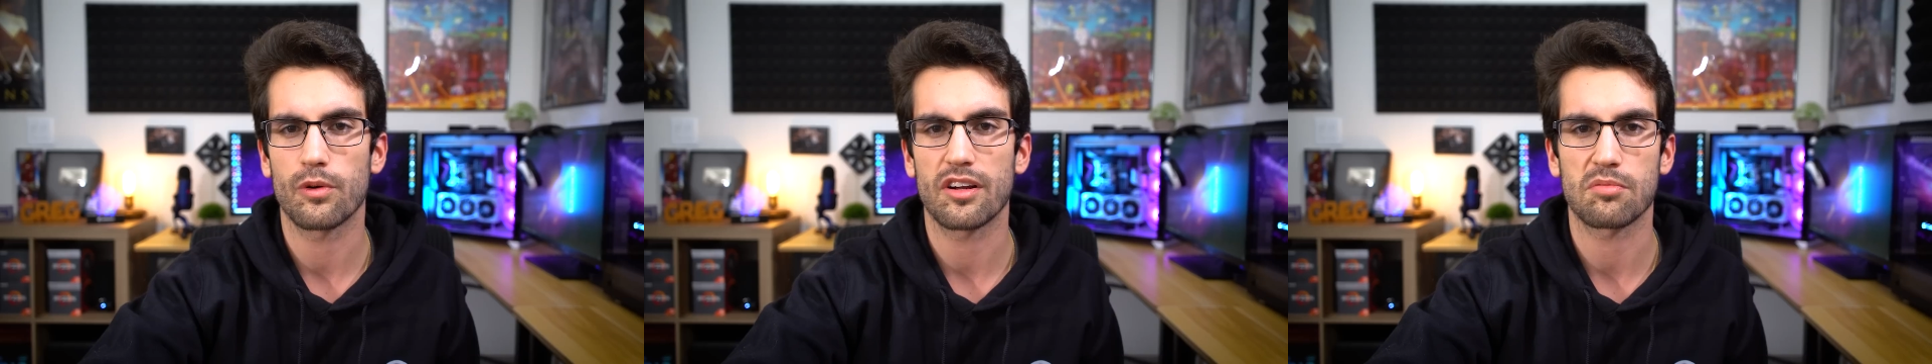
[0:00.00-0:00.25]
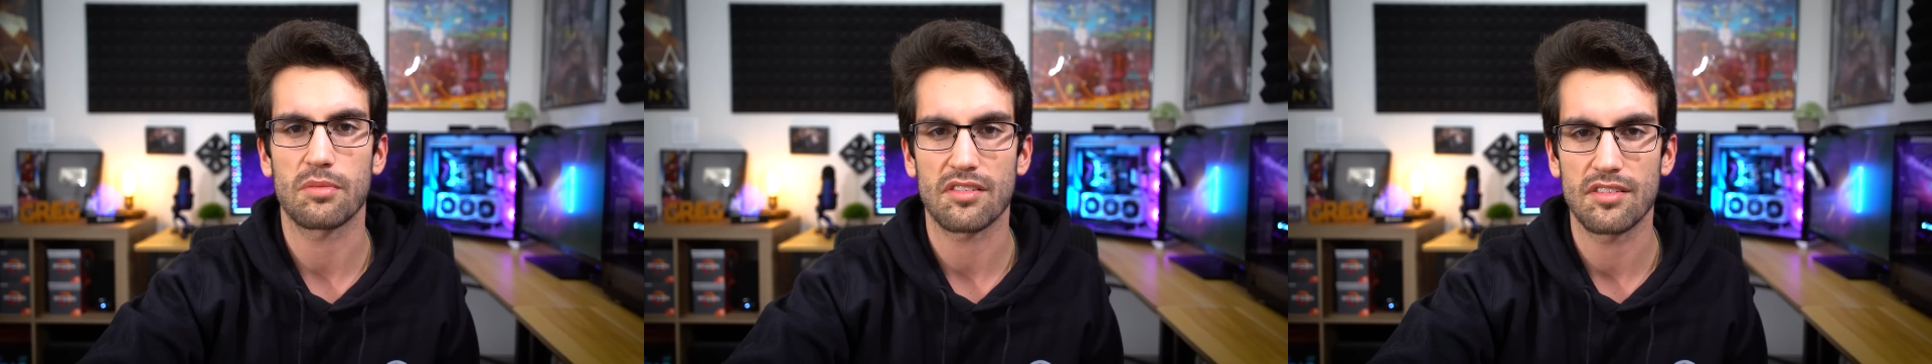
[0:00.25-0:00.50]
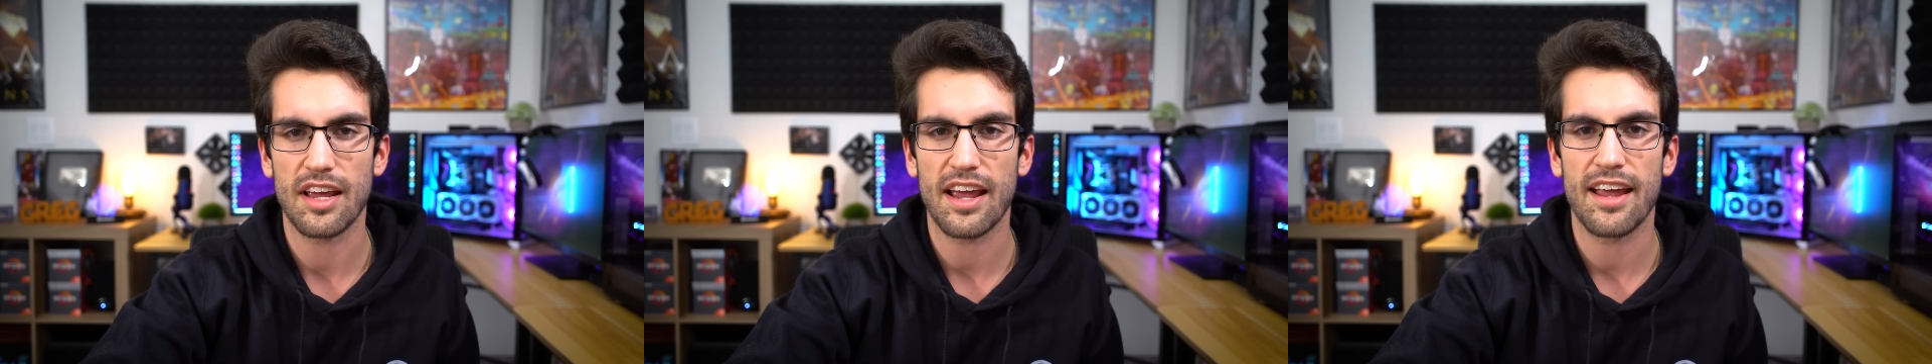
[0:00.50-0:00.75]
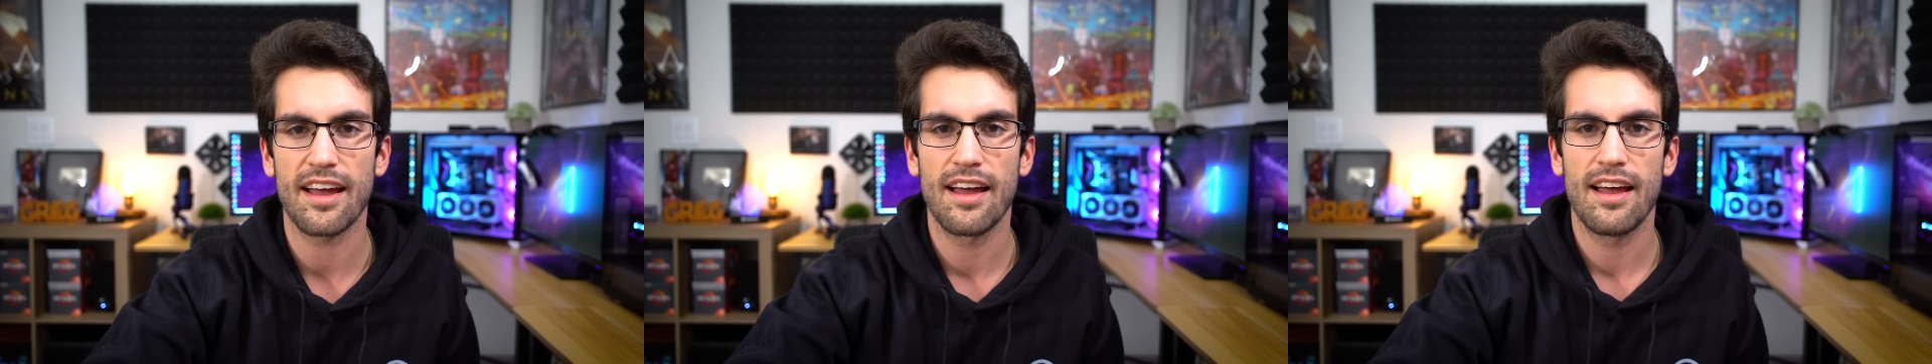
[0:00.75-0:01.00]
Christmas
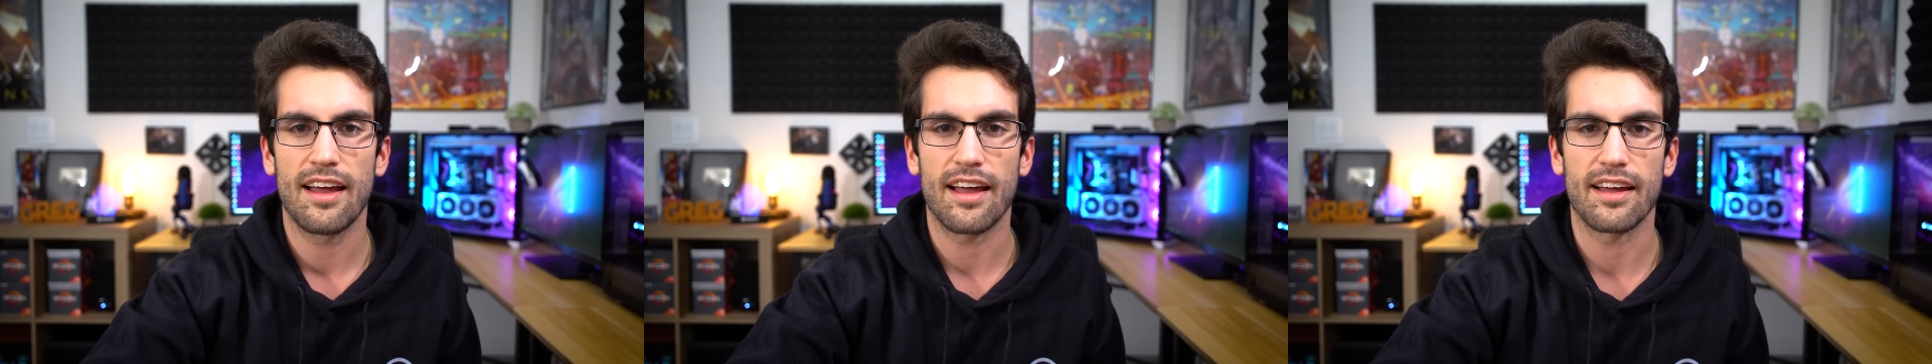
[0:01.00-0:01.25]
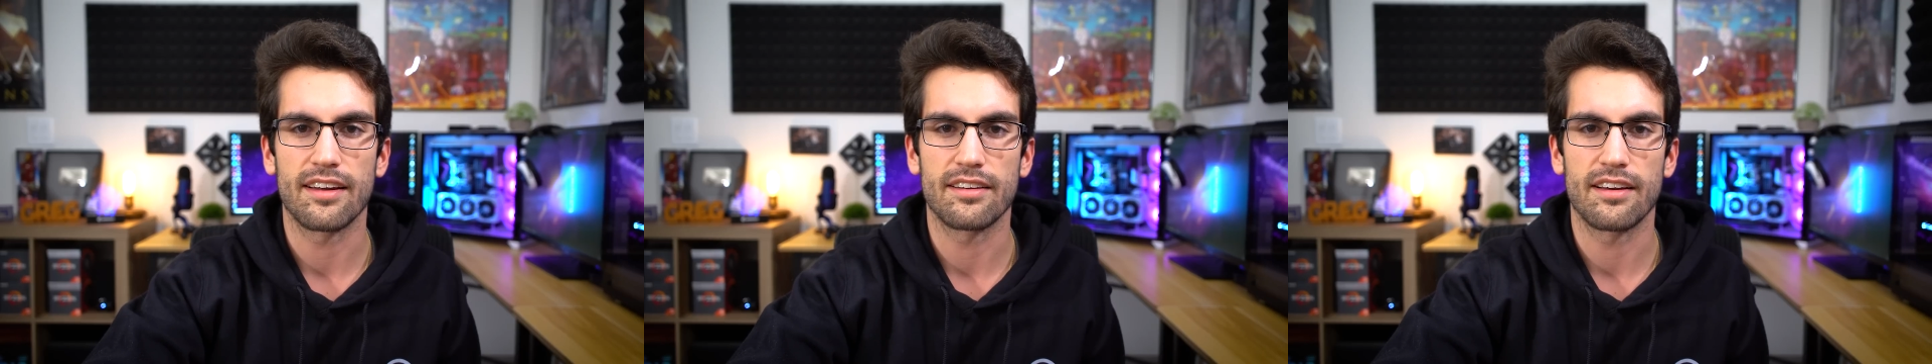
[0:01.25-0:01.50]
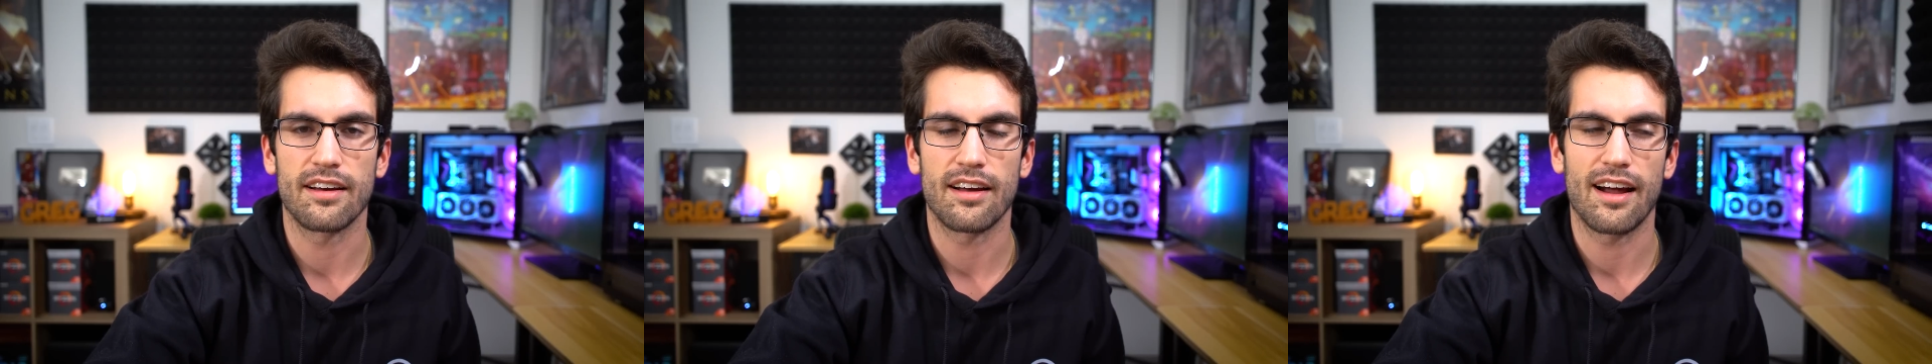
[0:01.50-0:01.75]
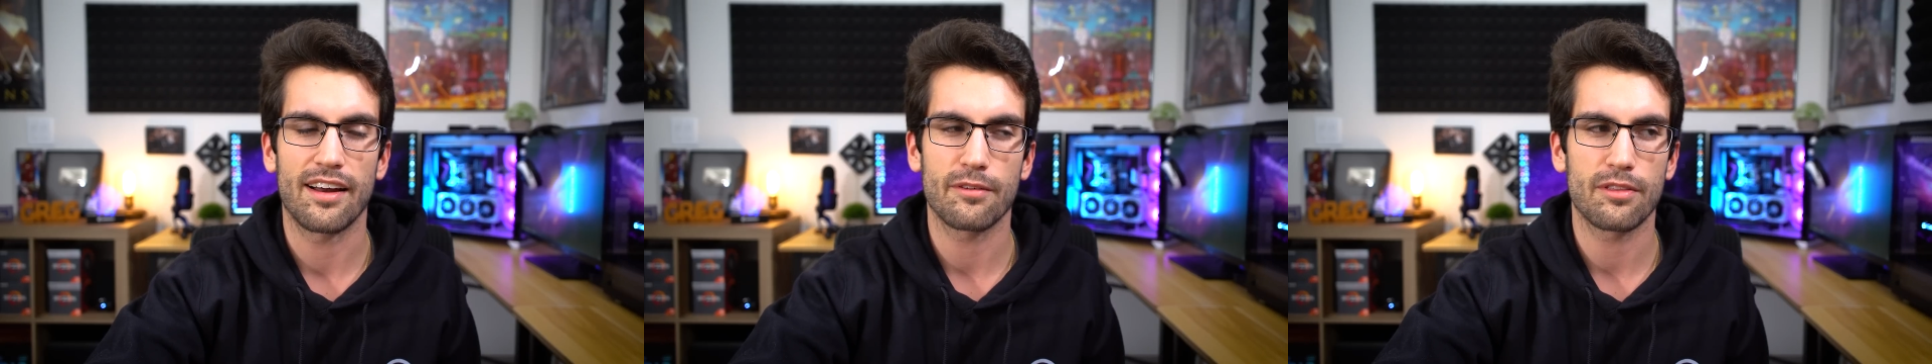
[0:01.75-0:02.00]
Day. And
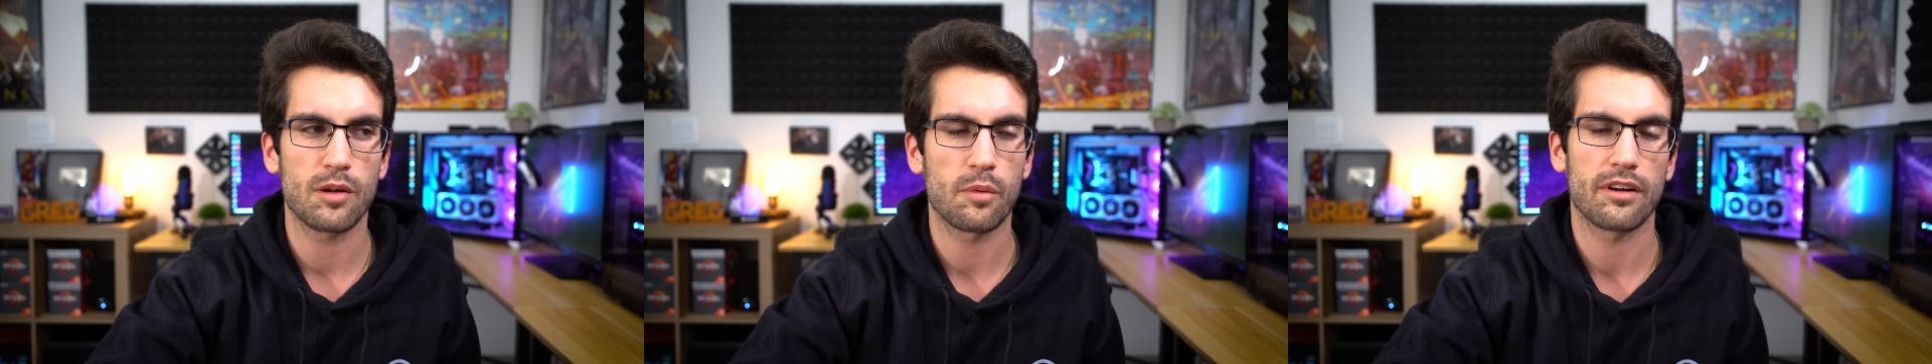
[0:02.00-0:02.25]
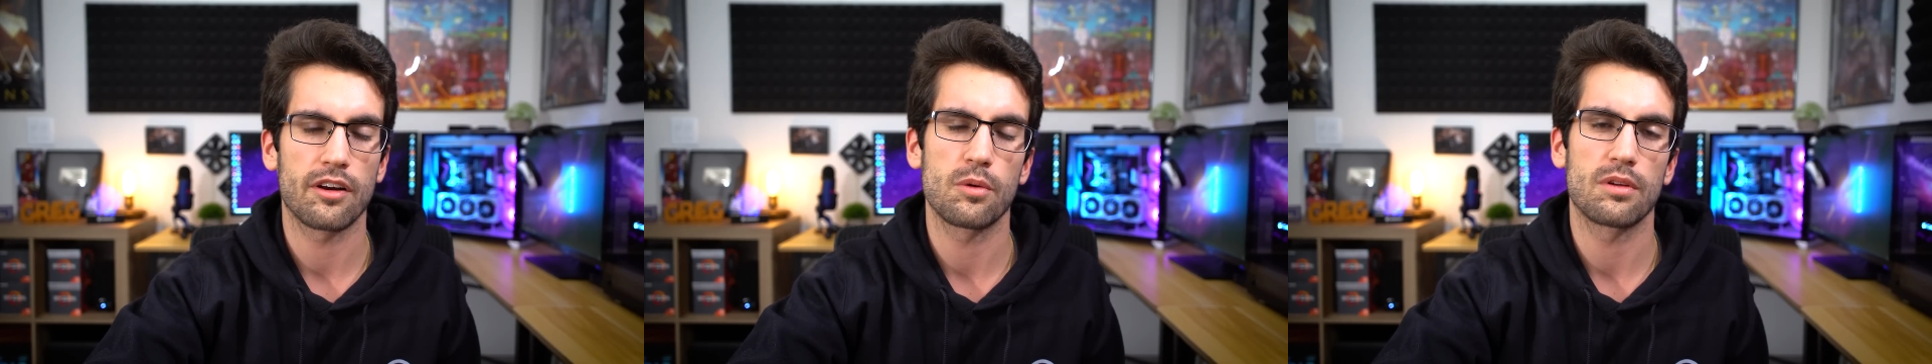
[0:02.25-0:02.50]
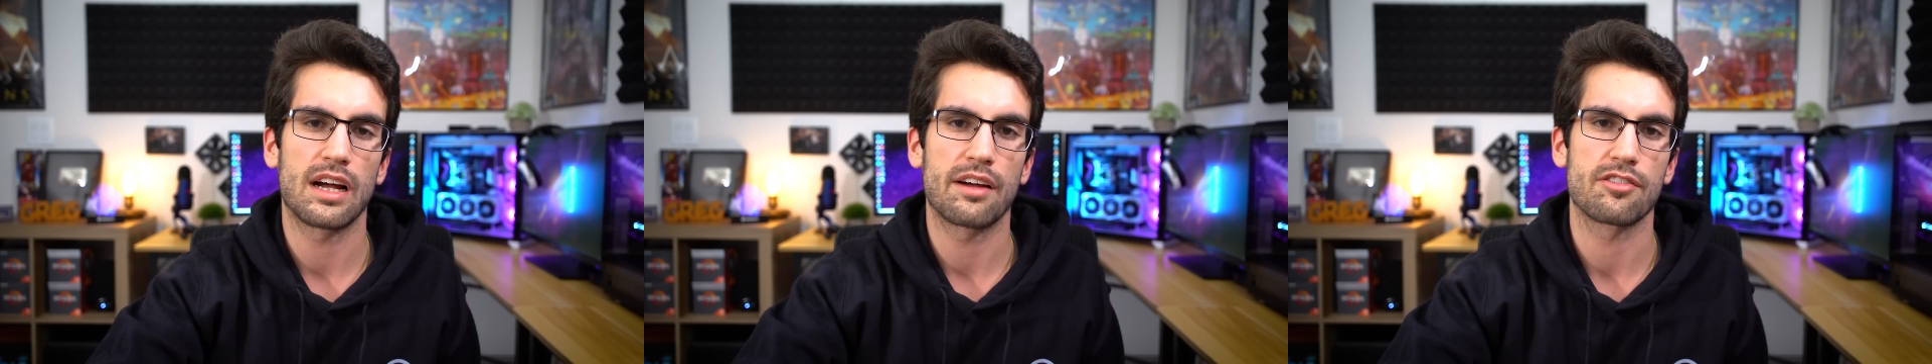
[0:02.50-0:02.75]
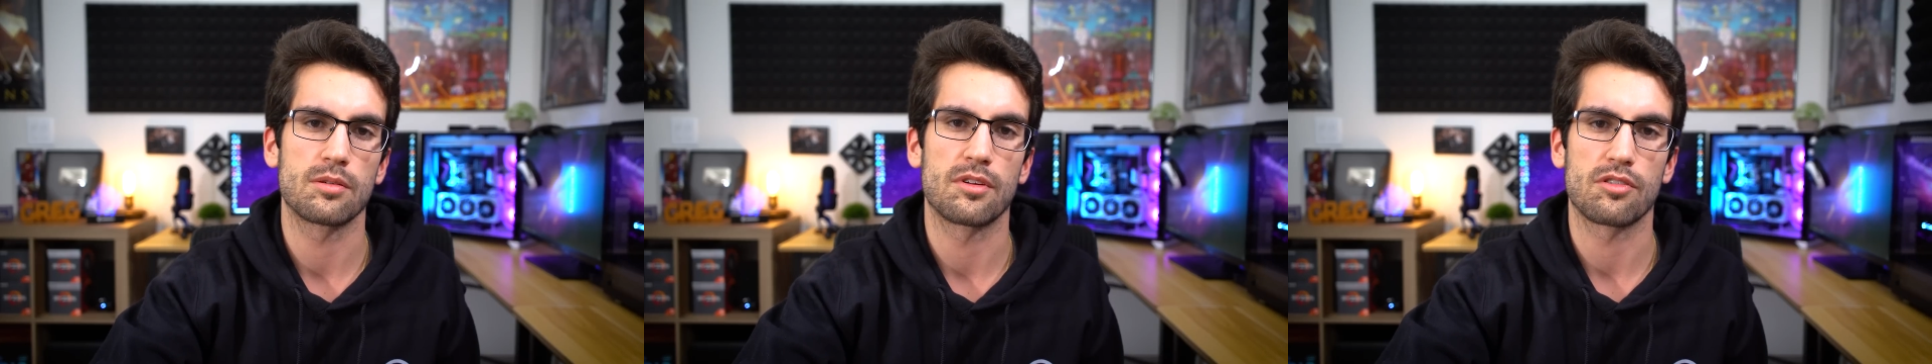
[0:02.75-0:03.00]
uh, I don't think we're going to do a
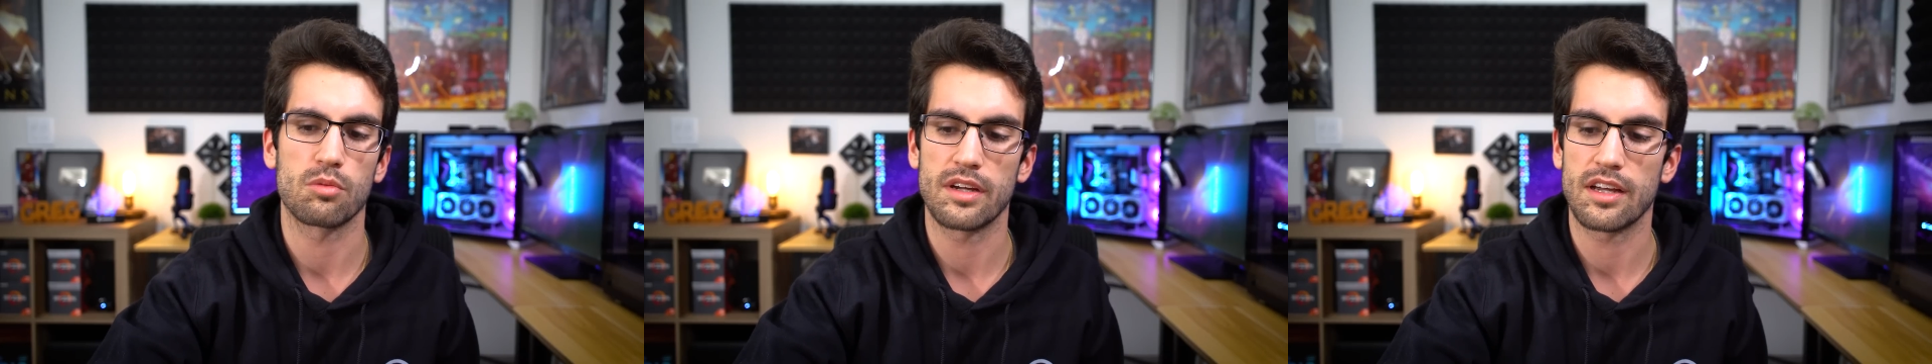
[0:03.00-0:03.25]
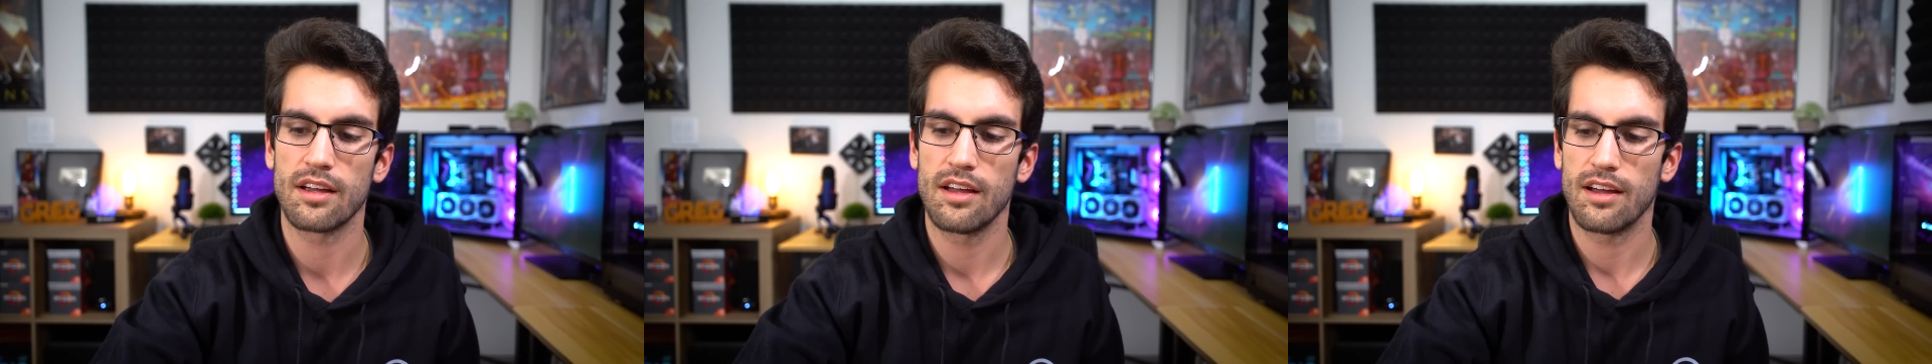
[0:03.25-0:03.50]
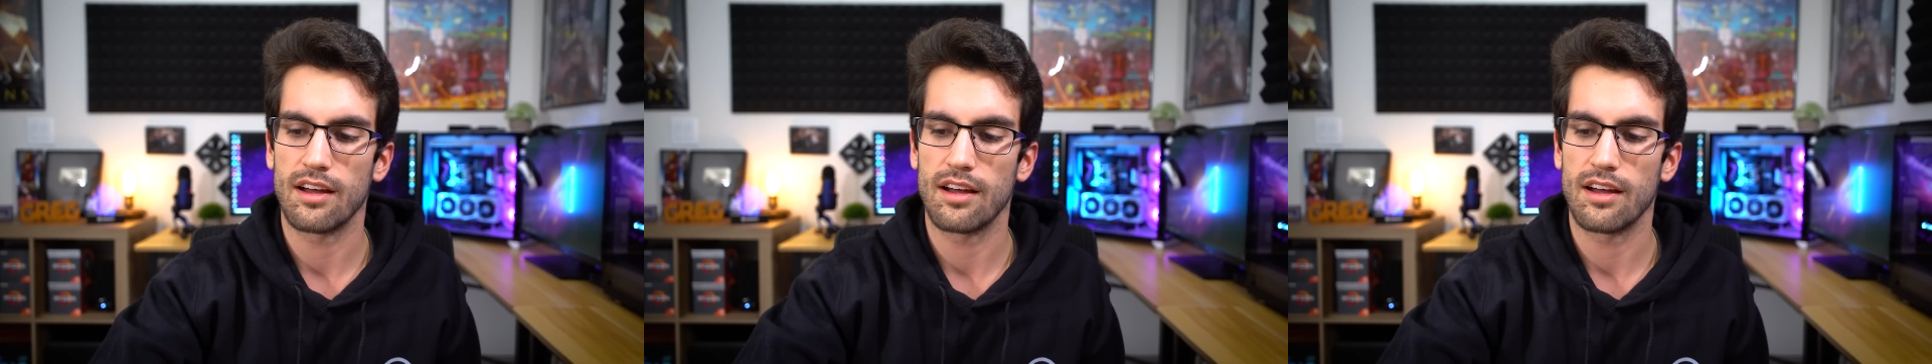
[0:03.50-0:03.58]
live stream this week,